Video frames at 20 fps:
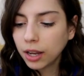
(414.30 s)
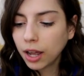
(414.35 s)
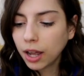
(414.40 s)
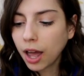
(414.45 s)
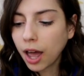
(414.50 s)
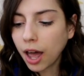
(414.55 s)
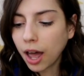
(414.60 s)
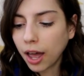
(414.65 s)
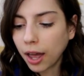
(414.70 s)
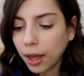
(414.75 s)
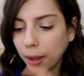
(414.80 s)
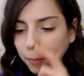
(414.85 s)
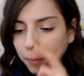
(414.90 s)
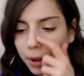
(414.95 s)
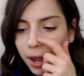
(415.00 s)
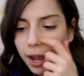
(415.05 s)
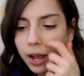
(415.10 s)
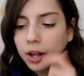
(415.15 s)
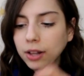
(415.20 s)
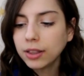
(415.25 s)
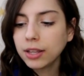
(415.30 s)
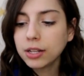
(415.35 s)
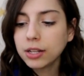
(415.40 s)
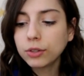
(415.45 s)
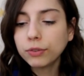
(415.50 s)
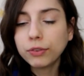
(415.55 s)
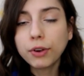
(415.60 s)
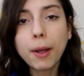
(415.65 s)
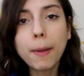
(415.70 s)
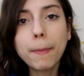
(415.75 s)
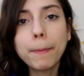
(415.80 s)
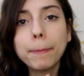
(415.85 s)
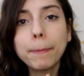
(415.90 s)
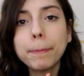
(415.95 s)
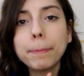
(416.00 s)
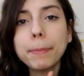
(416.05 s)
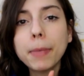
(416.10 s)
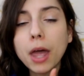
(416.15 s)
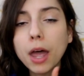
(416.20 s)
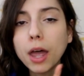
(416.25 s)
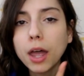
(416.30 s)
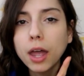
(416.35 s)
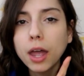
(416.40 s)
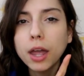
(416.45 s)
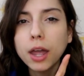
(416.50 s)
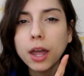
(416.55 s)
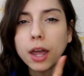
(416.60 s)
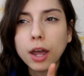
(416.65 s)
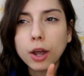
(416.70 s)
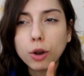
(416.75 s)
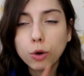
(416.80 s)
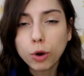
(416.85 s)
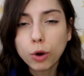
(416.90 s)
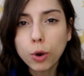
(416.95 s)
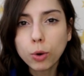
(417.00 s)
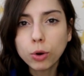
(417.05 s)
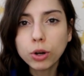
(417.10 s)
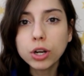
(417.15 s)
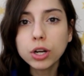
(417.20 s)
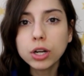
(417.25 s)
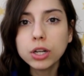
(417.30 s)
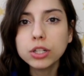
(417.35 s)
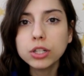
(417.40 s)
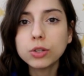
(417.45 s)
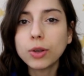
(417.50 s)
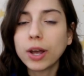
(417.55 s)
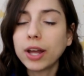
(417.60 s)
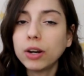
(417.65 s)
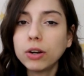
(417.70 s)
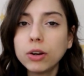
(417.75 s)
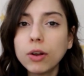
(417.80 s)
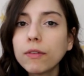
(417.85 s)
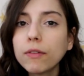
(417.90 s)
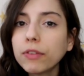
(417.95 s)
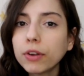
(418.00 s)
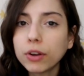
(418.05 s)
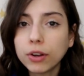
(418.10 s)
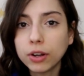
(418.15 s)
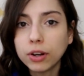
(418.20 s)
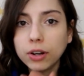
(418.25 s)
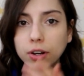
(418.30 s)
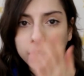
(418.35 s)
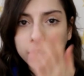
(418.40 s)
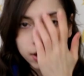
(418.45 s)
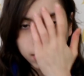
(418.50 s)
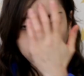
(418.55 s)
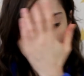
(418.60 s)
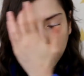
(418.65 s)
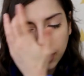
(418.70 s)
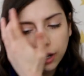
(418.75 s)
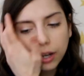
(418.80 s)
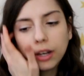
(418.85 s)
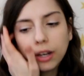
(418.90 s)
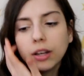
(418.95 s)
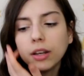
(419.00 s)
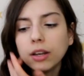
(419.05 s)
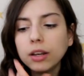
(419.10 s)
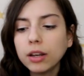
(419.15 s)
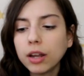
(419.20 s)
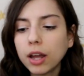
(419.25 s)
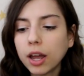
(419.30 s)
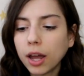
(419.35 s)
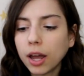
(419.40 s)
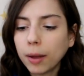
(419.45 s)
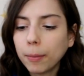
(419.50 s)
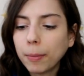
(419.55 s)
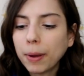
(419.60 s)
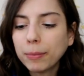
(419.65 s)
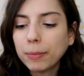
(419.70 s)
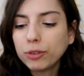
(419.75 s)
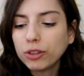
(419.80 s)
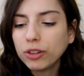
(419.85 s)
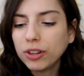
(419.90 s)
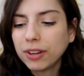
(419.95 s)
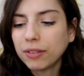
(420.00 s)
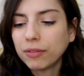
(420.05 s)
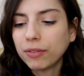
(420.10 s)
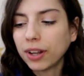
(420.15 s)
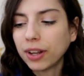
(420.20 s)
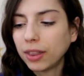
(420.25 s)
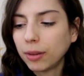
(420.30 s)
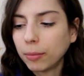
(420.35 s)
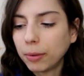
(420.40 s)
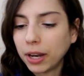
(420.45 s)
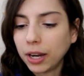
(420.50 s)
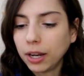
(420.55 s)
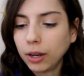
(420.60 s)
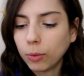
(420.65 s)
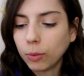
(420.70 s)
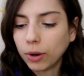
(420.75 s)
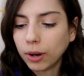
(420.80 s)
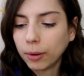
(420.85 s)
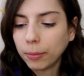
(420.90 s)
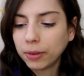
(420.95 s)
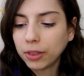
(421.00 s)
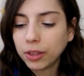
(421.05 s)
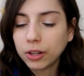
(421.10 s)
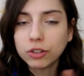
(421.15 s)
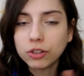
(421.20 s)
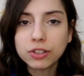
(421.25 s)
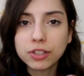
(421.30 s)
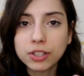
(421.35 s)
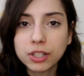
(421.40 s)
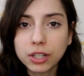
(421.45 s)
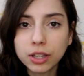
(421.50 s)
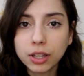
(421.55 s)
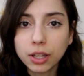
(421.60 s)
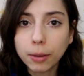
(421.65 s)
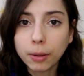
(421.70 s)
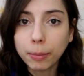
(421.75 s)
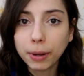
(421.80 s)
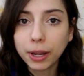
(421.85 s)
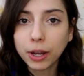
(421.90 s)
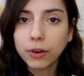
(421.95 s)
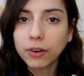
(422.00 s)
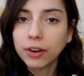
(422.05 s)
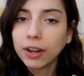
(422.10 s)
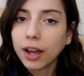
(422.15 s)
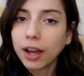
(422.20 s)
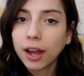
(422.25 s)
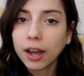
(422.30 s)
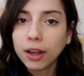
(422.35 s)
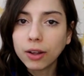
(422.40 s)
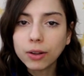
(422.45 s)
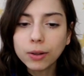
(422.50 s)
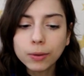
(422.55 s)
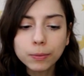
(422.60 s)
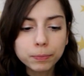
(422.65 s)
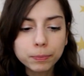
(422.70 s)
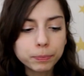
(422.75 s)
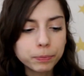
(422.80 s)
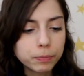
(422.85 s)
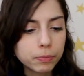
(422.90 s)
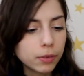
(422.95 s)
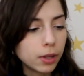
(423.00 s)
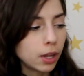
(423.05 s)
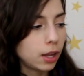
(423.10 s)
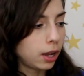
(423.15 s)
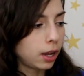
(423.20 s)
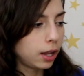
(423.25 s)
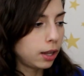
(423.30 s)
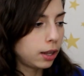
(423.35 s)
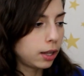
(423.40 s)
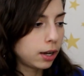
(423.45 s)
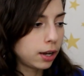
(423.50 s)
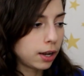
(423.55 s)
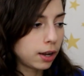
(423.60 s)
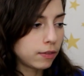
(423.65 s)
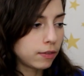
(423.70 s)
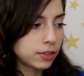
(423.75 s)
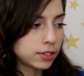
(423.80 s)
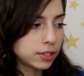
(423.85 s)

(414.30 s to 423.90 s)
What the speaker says: I got these from Kroger, so I don't know if they're good or not. I'm sure you can find them anywhere, but they're just in the bakery aisle. And then I have a